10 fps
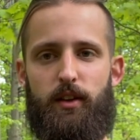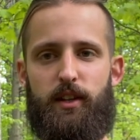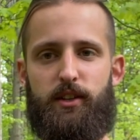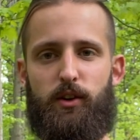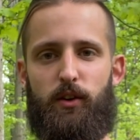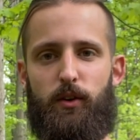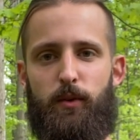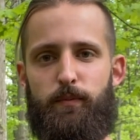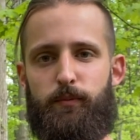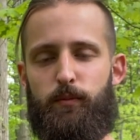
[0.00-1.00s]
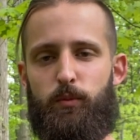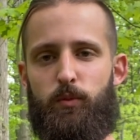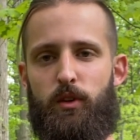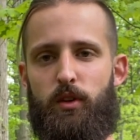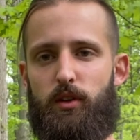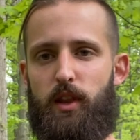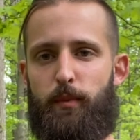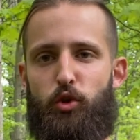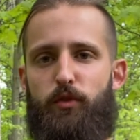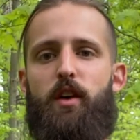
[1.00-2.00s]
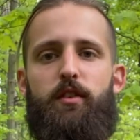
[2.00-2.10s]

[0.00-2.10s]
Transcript: So let me know if you have